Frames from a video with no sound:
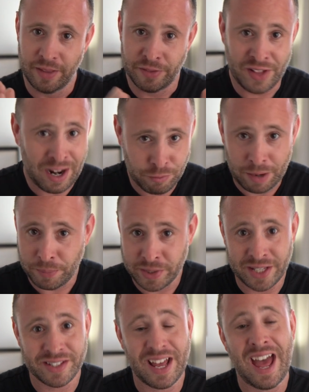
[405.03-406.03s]
That
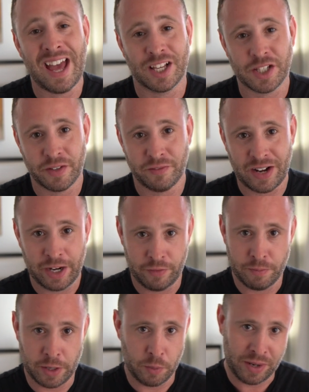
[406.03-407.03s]
represents excellent value
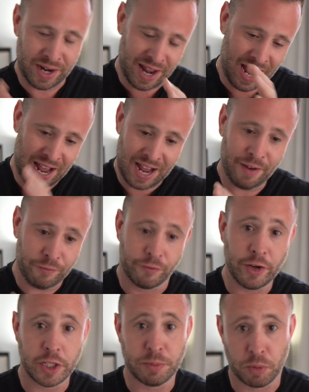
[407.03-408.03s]
for money when an
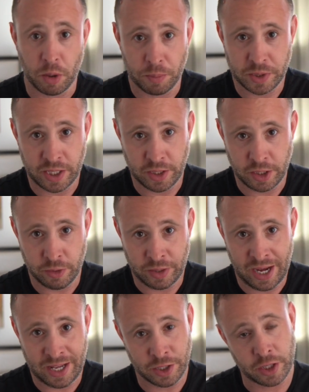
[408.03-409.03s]
average property in the
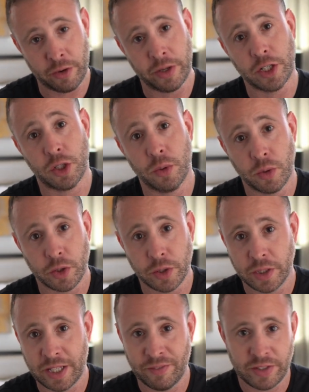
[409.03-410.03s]
UK is currently
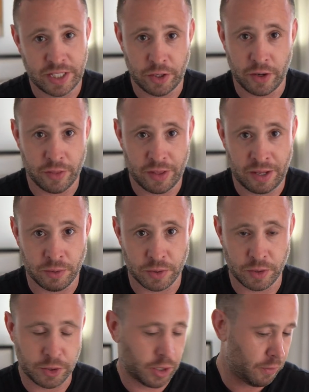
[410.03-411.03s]

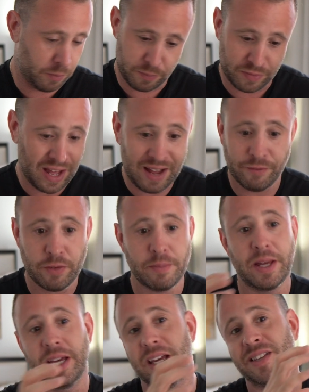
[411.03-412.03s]
279,000. So that for
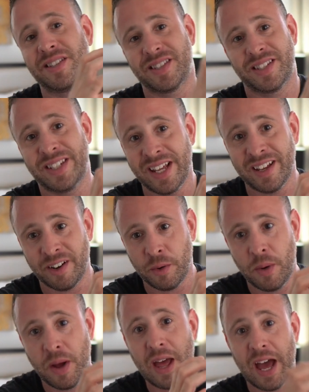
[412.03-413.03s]
me is
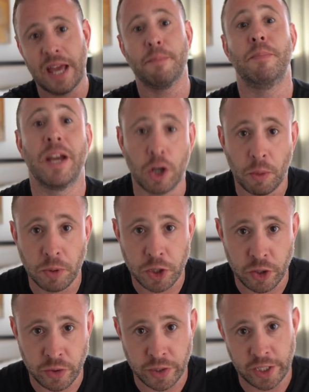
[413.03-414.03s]
still a big
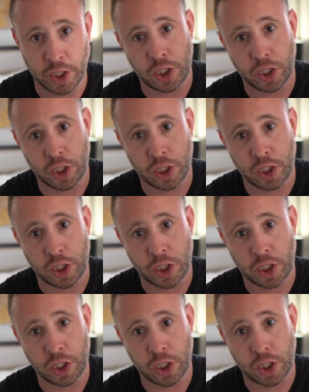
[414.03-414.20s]
opportunity.